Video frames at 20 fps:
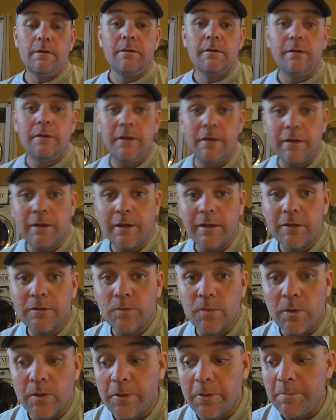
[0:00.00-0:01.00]
Hey guys,
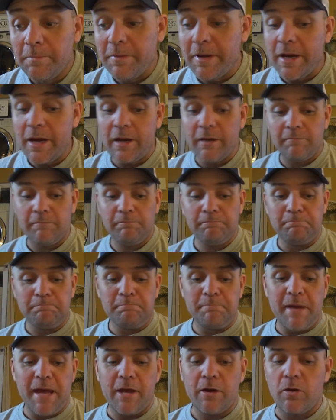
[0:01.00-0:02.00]
welcome back
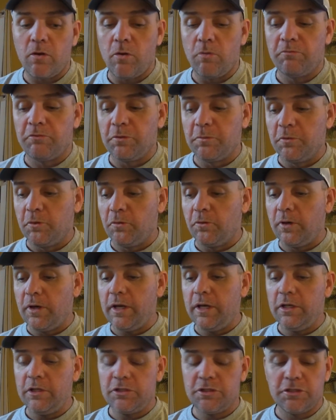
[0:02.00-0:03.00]
home from the
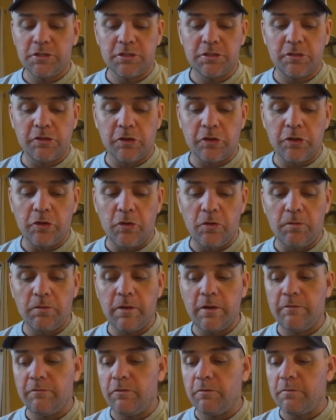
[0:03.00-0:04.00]
range. Just looking over the
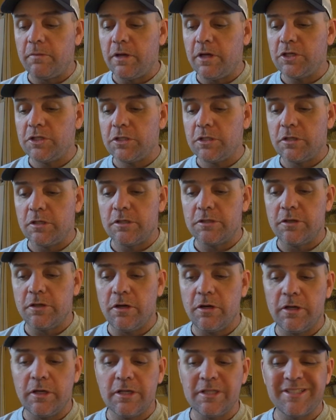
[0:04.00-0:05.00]
information and the
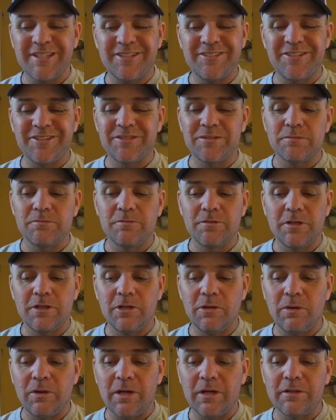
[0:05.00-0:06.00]
targets. I took some
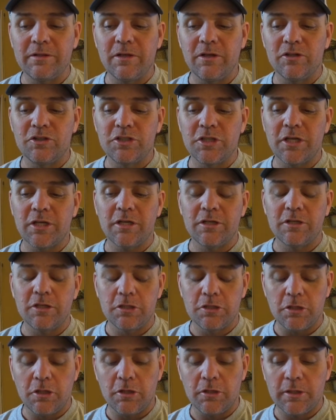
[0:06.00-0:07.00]
video out there checking the
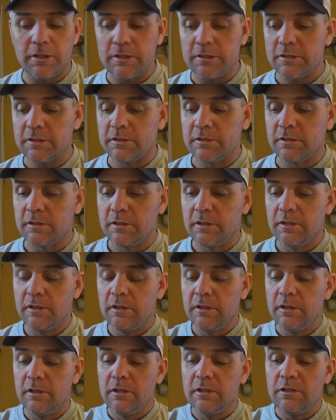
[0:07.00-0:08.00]
targets.
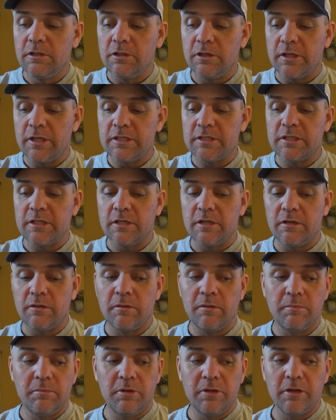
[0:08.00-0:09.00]
You guys get a
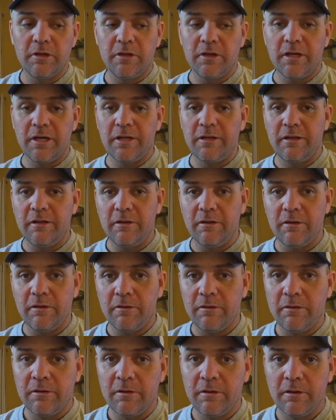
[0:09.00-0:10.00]
pretty good idea of
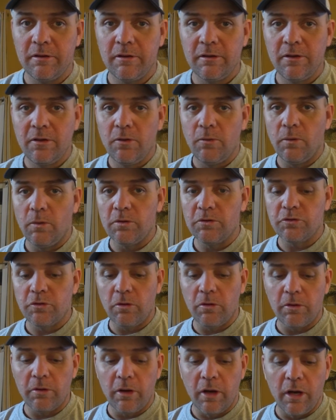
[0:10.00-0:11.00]
what was
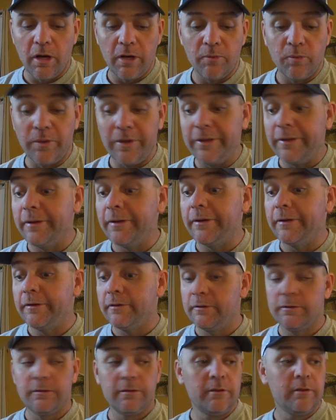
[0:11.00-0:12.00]
going on when I
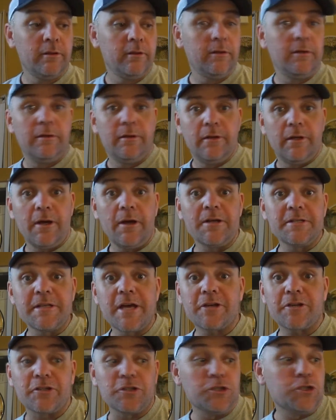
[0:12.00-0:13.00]
was
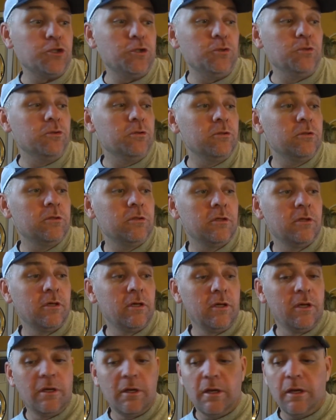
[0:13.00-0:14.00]
actually shooting,
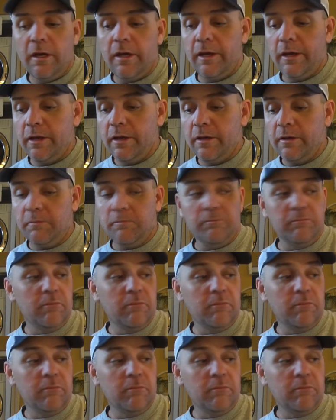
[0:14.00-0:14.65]
and